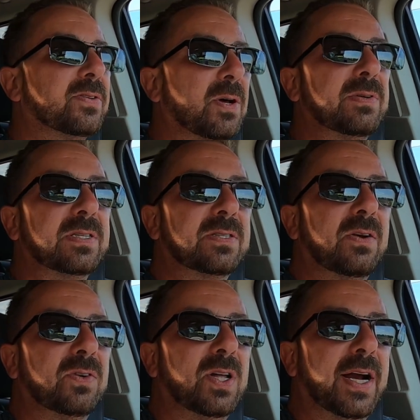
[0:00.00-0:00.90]
there's always a
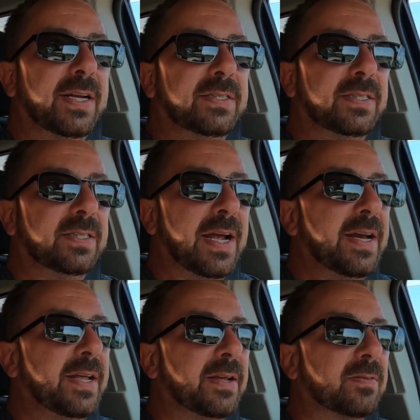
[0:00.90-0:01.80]
silver lining to
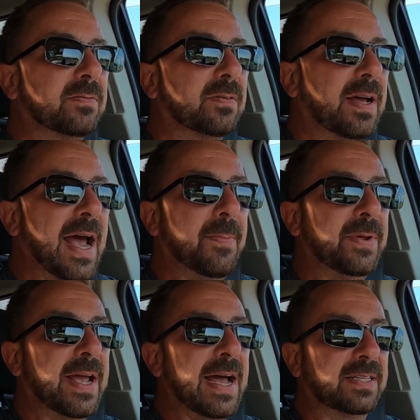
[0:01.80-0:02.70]
any
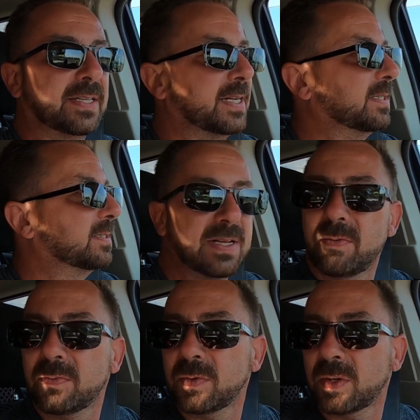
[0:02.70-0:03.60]
happy accident. Is that
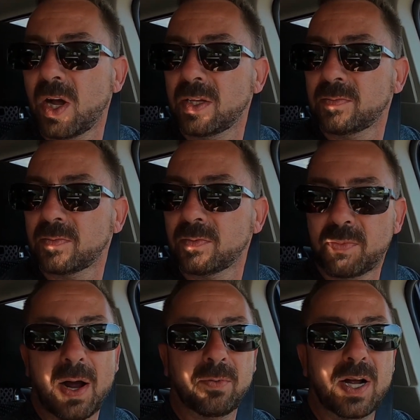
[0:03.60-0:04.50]
what we'll call them?
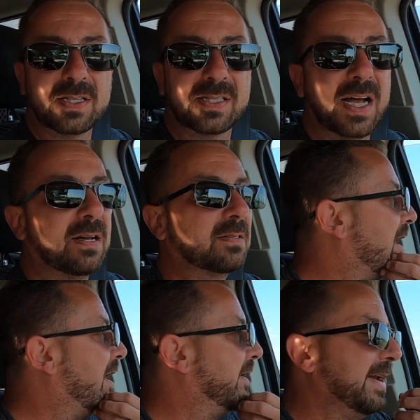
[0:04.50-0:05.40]
Bob Ross style?
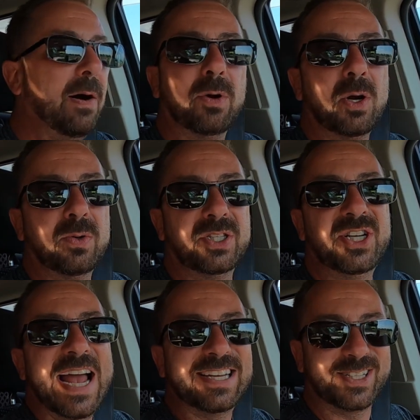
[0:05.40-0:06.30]
Now we're going to
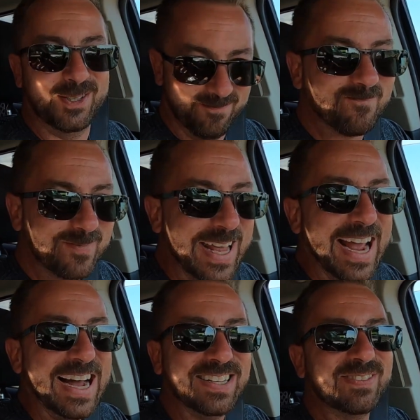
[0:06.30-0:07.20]
Jackson.
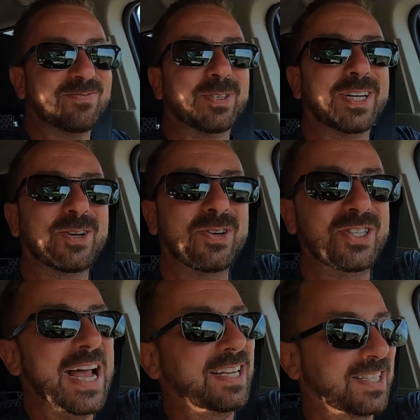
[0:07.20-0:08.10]
Yeah, we're gonna go to
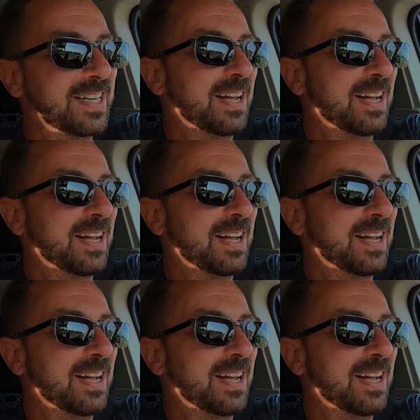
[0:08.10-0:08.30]
Jackson